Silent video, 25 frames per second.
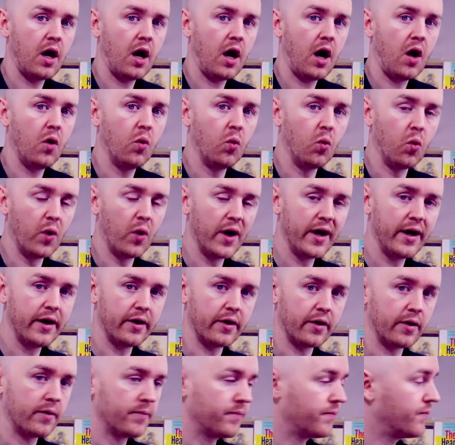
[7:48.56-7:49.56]

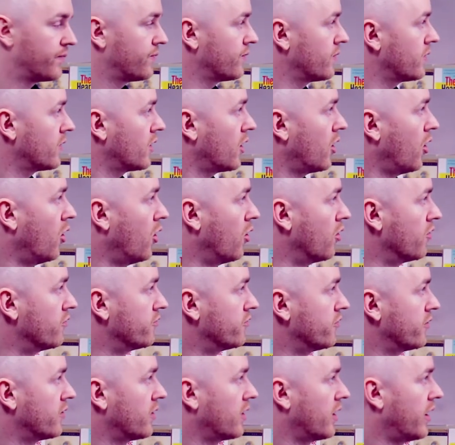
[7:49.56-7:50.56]
aware
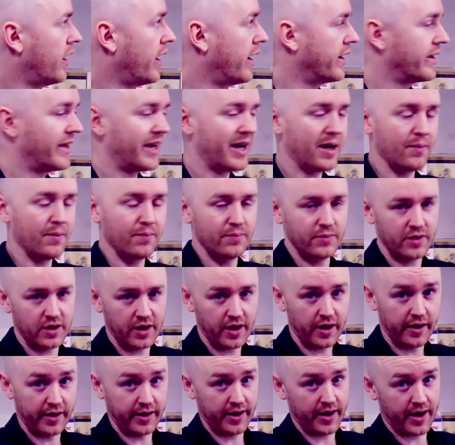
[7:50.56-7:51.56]
of I am
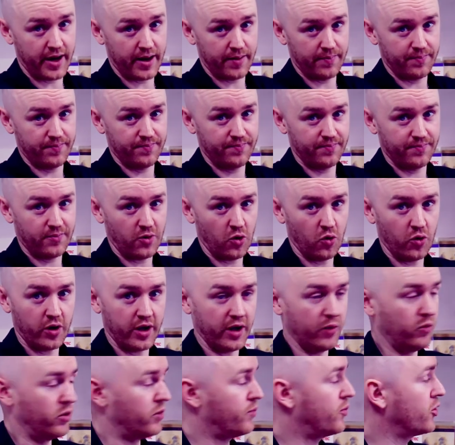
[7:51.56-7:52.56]
the I am.
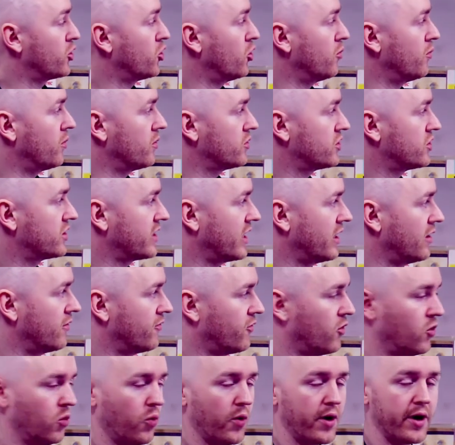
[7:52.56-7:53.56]
Okay, we become
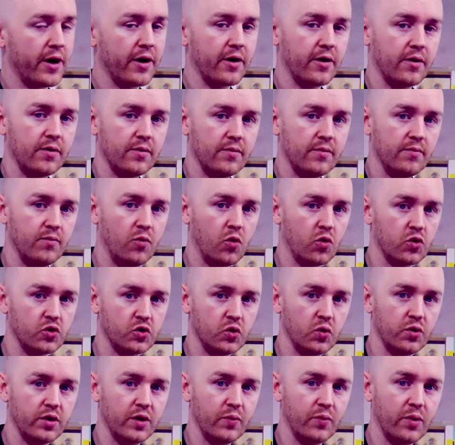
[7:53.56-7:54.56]
self-aware more
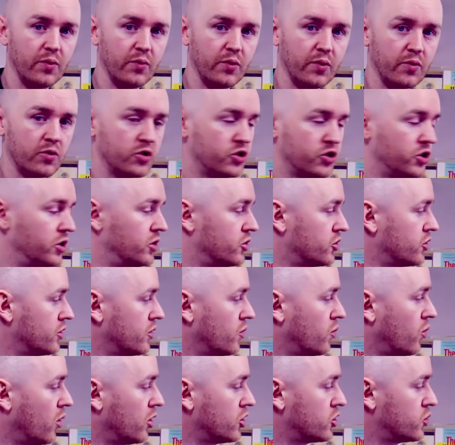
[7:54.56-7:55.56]
so than when we were children,
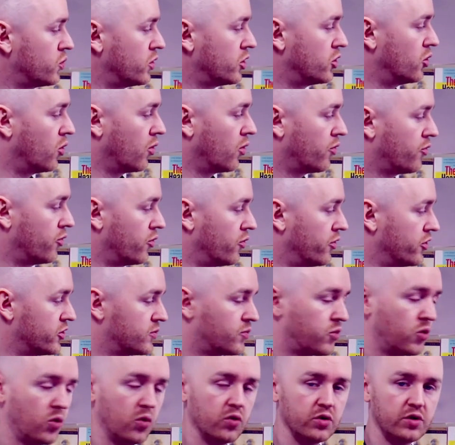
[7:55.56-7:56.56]
once we go through this
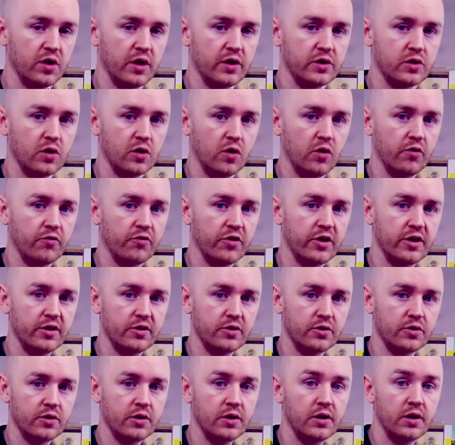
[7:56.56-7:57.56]
process of
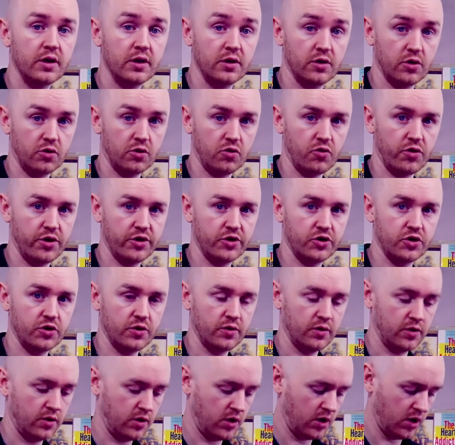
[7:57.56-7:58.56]
inner integration.
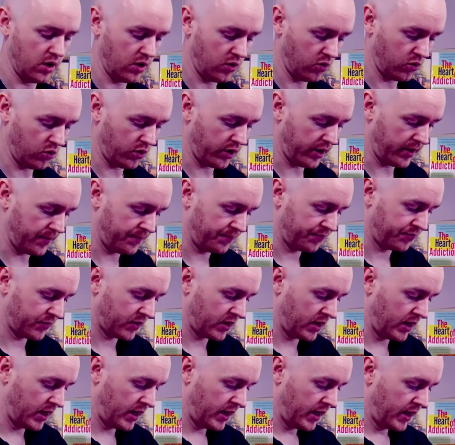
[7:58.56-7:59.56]
Okay.
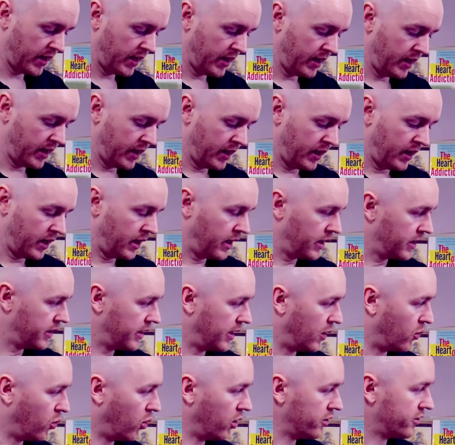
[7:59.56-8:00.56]

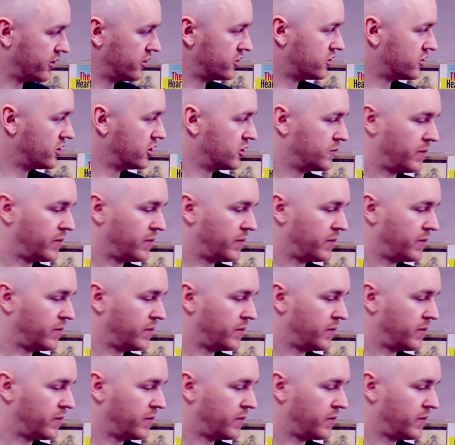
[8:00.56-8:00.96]
Now, what does this